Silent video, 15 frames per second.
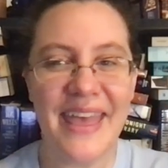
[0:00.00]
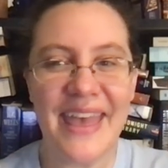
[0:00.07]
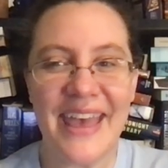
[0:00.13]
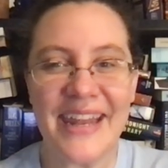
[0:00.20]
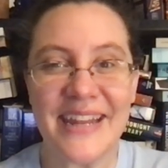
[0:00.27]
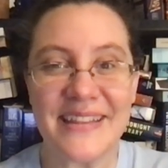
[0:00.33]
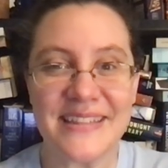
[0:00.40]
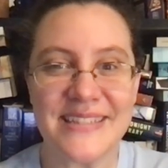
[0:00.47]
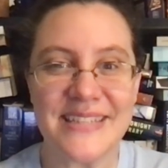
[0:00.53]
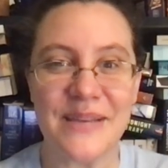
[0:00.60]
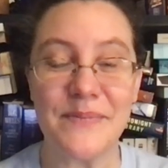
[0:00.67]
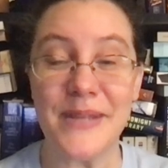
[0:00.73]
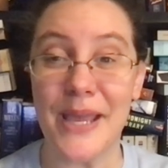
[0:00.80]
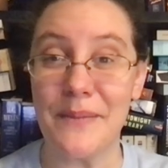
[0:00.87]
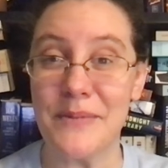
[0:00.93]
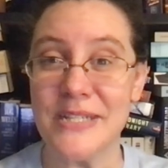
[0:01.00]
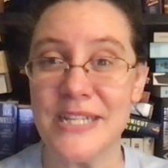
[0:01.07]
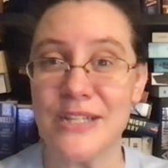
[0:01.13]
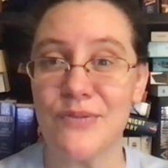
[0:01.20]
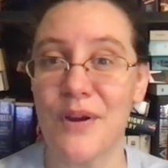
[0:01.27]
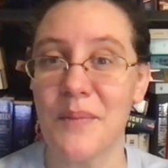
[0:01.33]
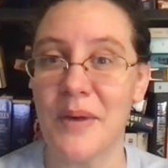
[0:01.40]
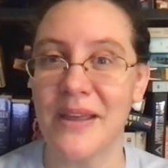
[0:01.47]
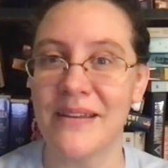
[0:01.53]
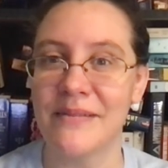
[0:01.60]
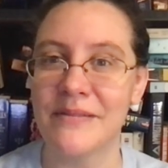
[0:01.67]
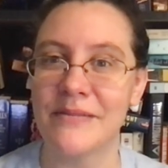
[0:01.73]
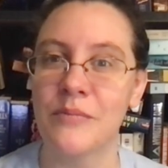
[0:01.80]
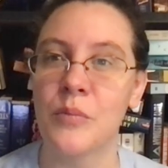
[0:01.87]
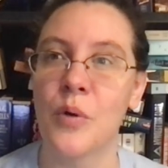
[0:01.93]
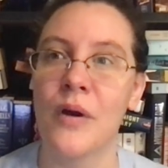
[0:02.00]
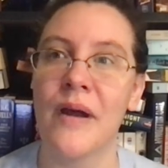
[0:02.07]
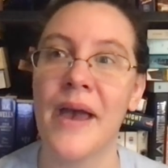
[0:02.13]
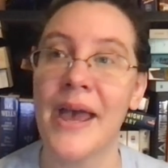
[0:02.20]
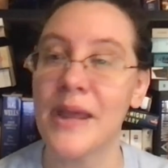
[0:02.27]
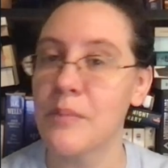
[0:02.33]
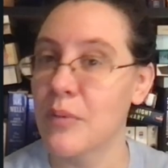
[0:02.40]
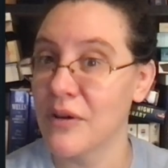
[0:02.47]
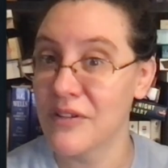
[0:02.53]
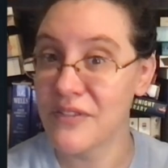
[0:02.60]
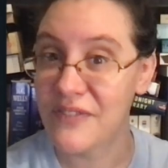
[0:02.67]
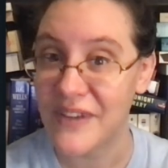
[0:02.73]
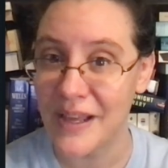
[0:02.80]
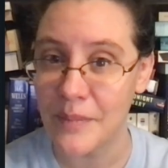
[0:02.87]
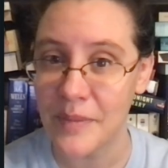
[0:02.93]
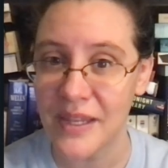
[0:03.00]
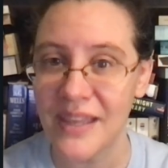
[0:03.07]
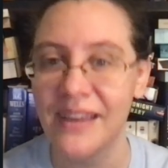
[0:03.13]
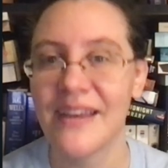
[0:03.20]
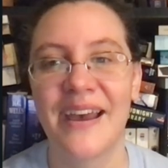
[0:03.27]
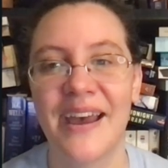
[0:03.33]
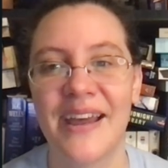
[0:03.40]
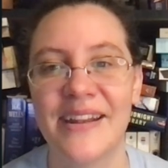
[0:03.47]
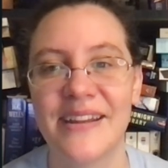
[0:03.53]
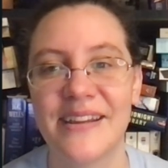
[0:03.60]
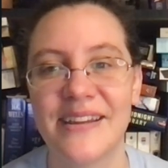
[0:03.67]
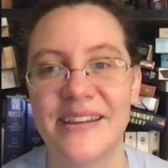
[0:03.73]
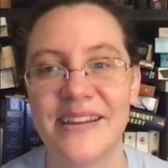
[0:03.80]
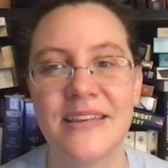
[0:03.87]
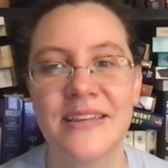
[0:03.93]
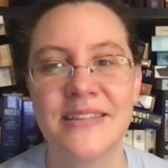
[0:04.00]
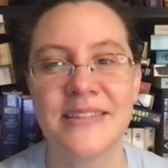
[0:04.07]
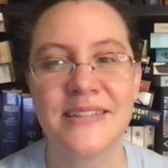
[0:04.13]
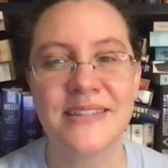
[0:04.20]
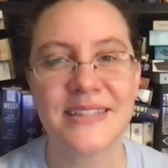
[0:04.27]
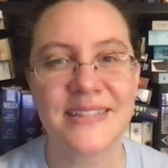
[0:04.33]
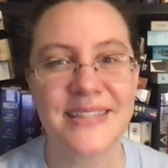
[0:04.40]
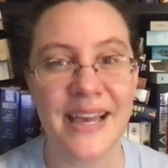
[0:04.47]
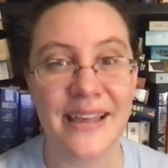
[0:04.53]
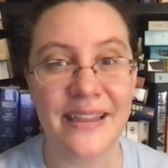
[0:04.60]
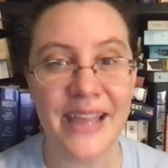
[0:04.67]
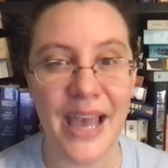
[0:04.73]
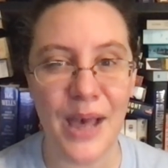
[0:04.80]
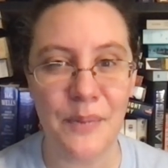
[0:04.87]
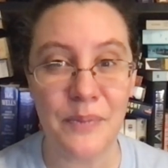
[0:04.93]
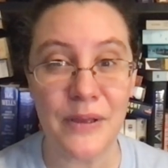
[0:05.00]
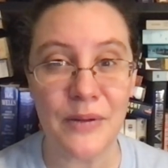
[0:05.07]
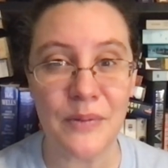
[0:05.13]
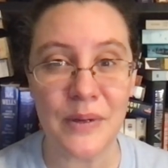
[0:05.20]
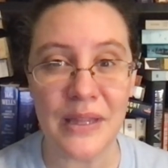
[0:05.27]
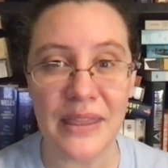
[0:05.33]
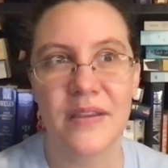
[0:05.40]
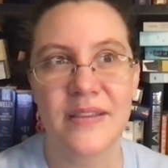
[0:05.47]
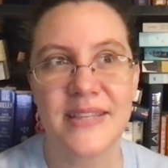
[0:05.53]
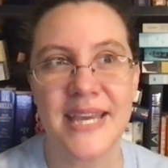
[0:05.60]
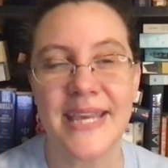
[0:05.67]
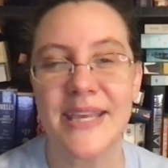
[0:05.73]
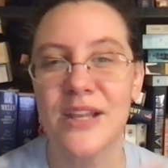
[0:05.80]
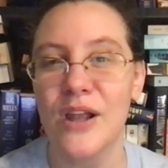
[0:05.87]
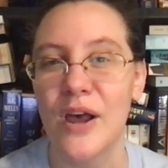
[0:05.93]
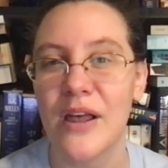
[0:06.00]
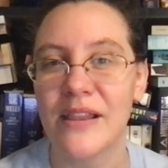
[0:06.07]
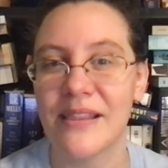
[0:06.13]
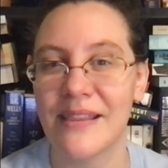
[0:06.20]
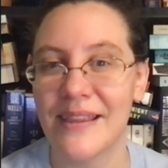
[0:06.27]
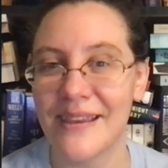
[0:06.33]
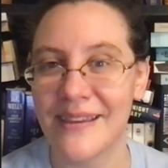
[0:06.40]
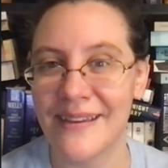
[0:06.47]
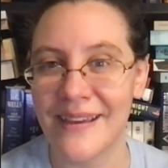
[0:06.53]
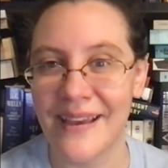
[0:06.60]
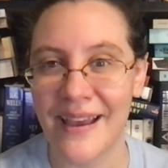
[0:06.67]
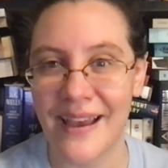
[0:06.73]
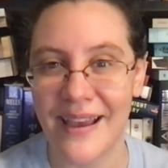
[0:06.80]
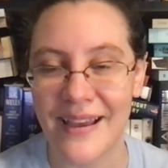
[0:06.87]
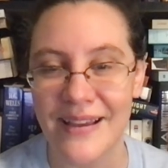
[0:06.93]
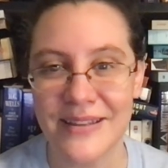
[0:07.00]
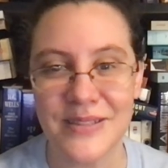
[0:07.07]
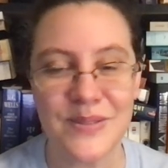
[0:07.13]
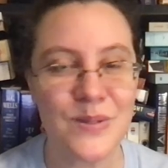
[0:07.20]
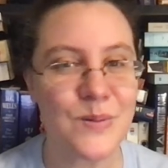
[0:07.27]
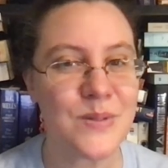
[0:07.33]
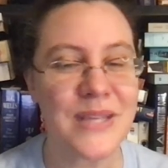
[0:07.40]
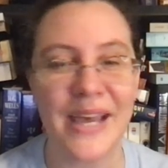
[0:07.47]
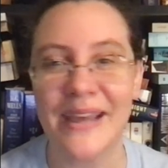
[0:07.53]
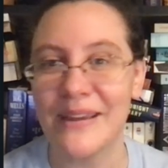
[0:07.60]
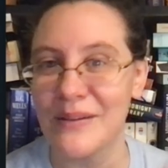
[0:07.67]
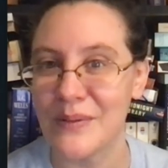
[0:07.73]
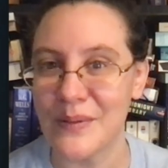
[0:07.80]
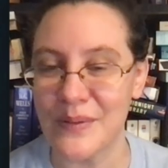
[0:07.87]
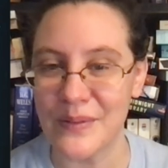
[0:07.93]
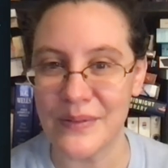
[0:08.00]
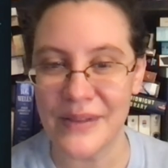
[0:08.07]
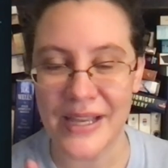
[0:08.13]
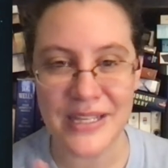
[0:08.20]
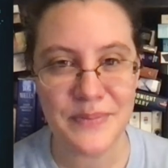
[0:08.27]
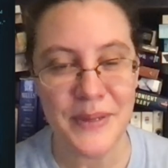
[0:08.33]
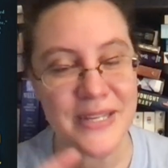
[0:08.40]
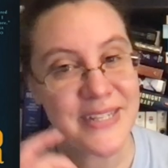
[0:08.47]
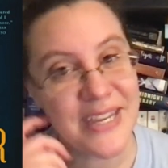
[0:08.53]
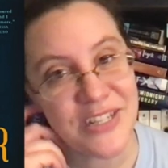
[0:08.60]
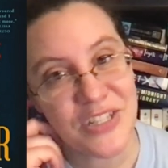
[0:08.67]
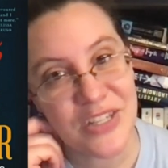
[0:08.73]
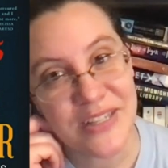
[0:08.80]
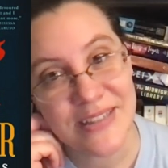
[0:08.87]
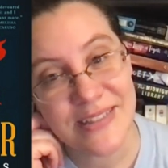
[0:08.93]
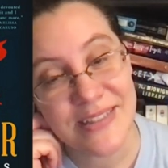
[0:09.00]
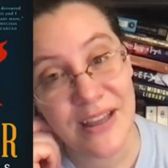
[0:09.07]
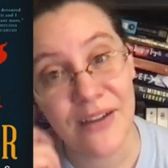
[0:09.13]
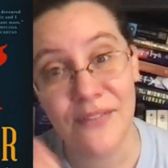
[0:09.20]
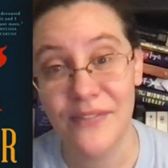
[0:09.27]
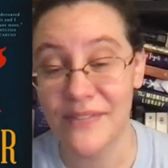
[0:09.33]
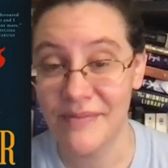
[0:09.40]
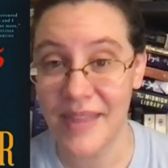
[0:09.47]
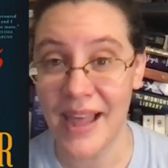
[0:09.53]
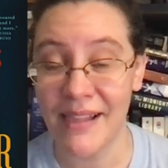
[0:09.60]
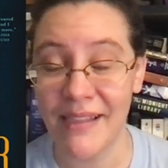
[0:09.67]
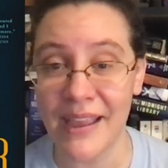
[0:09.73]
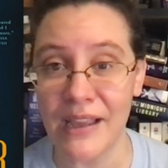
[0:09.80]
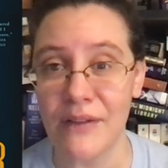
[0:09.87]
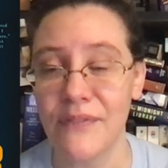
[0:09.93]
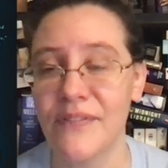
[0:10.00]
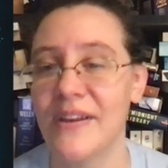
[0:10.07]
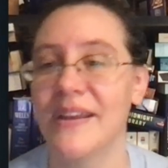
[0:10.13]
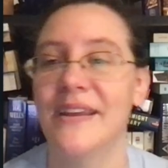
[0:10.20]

and at the same time she's from a more highborn family and isn't exactly happy with taking on the societal expectations of that life